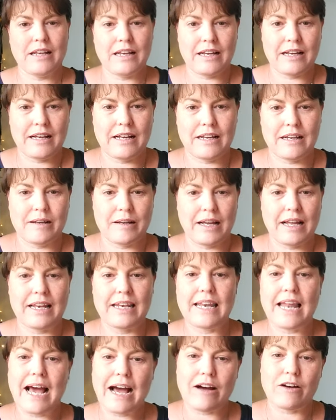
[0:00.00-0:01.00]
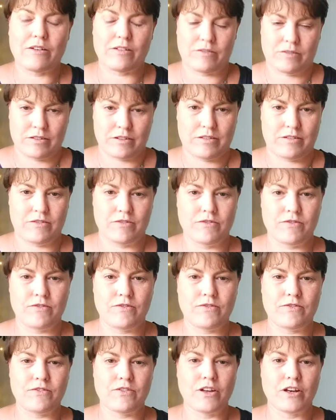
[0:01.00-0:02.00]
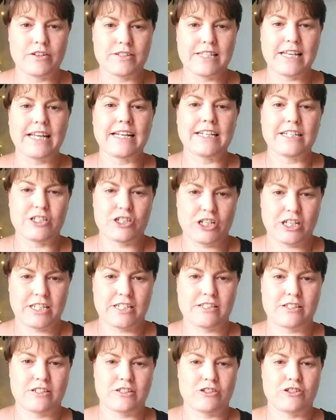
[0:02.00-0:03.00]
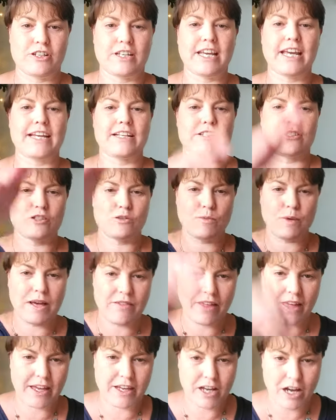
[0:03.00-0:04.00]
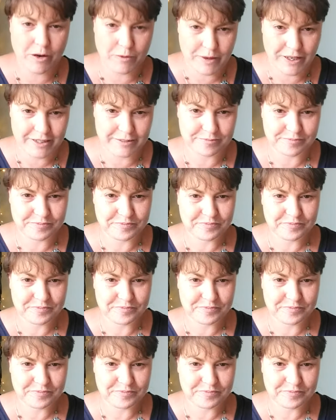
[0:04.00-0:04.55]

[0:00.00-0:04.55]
uh, allow those energies to get to where they're going.